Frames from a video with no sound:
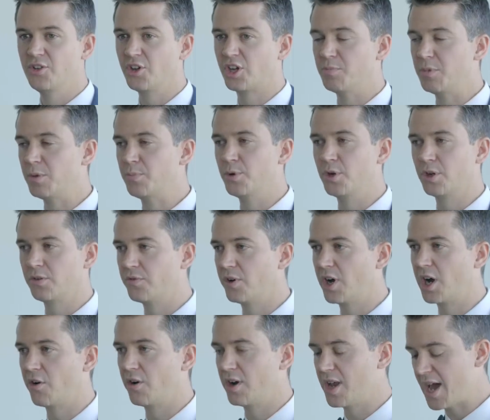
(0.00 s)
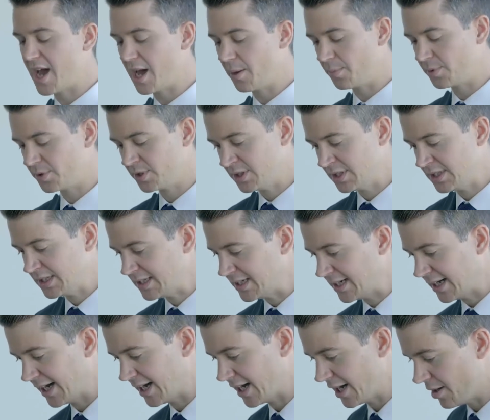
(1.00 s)
that can be booked via an app.
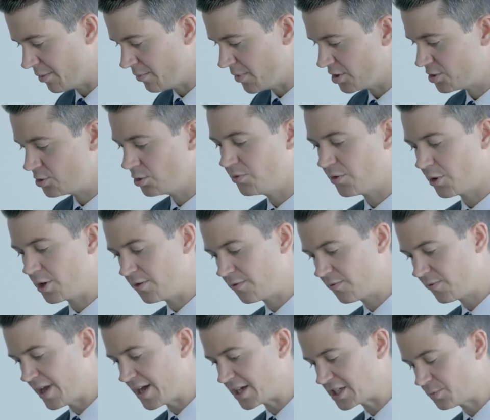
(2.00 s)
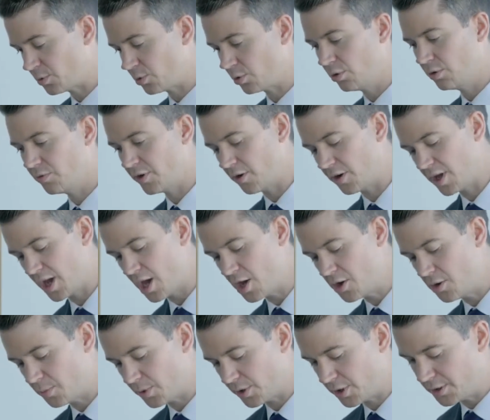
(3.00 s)
It's all very flexible, all very
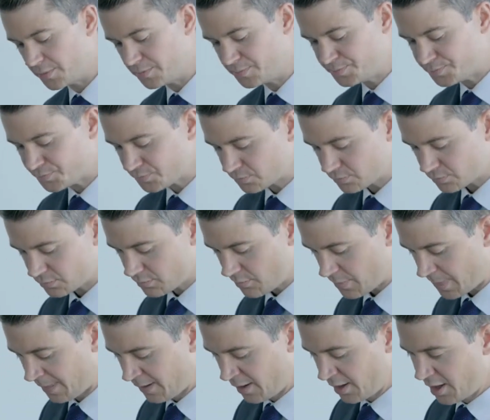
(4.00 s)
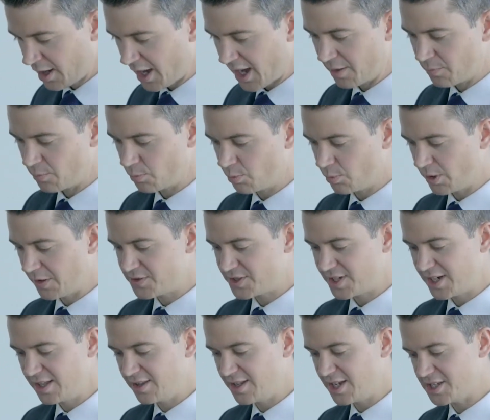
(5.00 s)
open. And we've
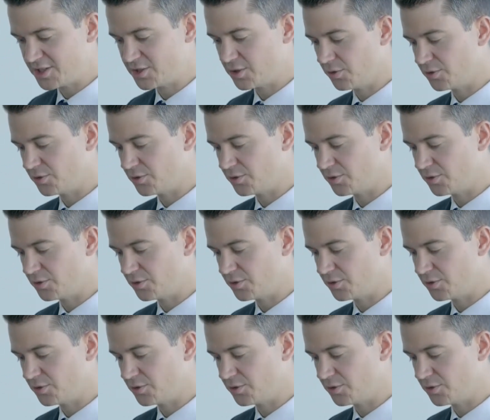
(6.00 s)
seen these